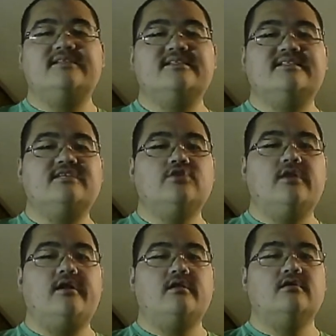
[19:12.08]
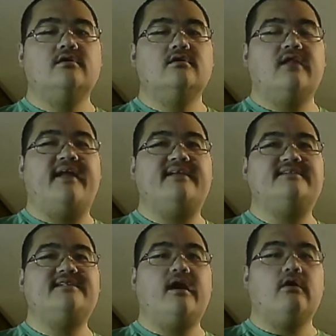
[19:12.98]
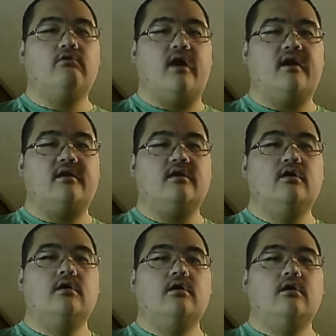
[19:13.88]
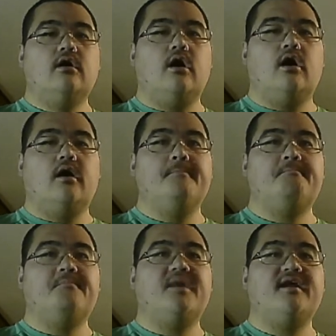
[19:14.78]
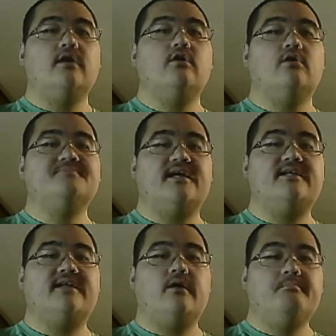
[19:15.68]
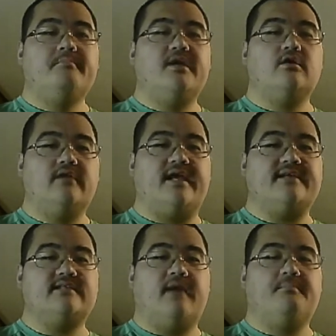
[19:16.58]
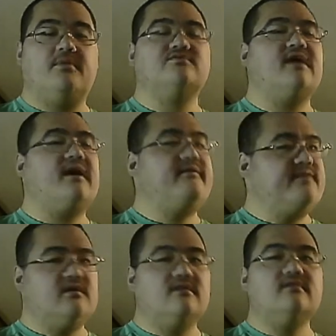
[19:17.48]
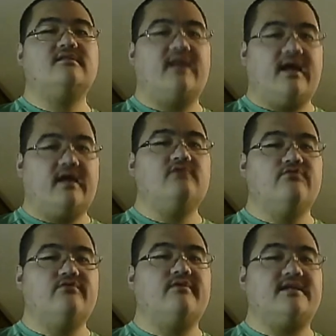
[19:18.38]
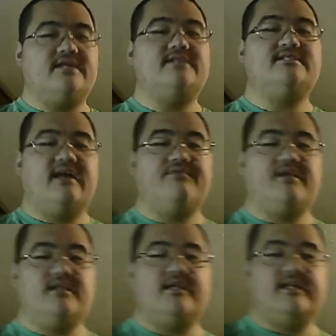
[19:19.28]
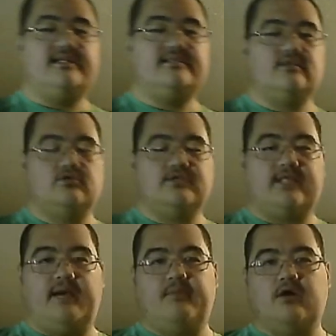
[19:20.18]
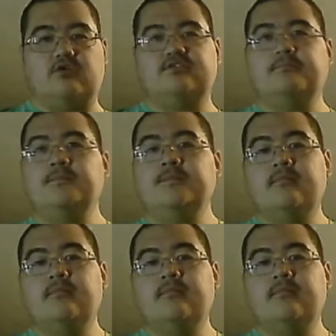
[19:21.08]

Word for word: it's essentially like Taron, um, but it can go upside down. But it only has lap bars. I feel that it it definitely needs those lap bars.